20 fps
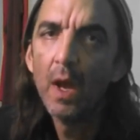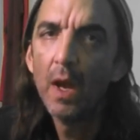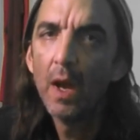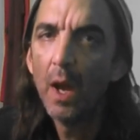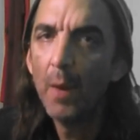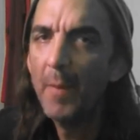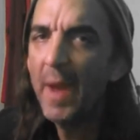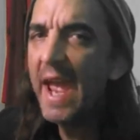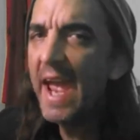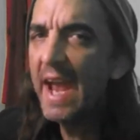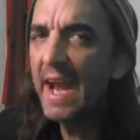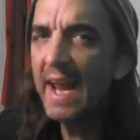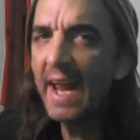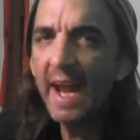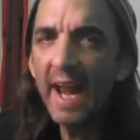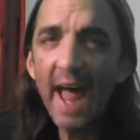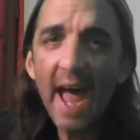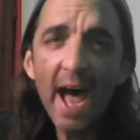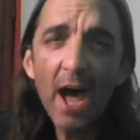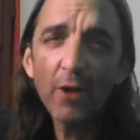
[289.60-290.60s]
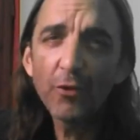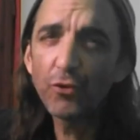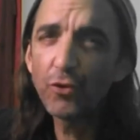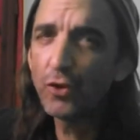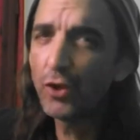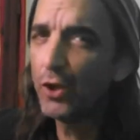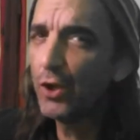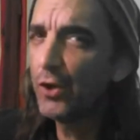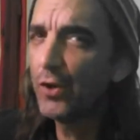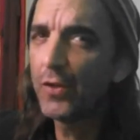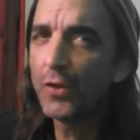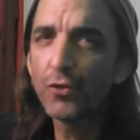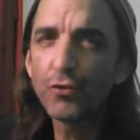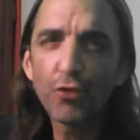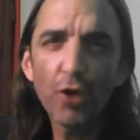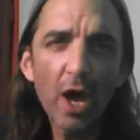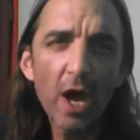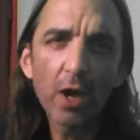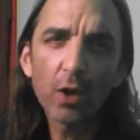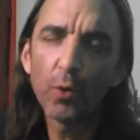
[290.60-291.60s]
Made it out to the
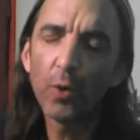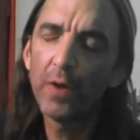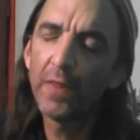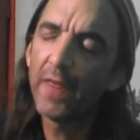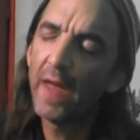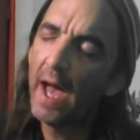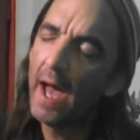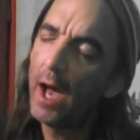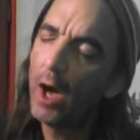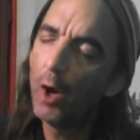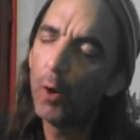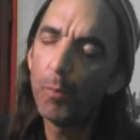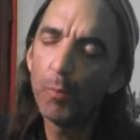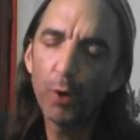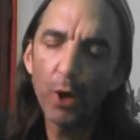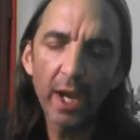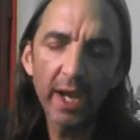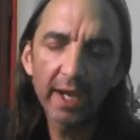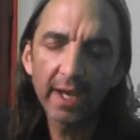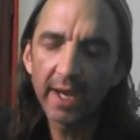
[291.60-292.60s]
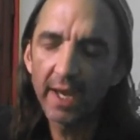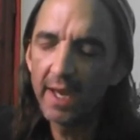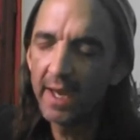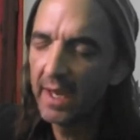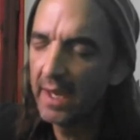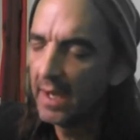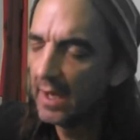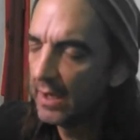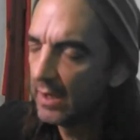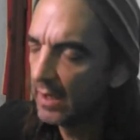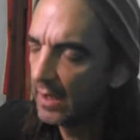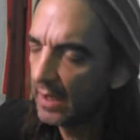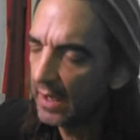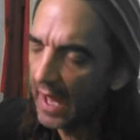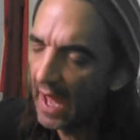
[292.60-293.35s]
truck without breaking down.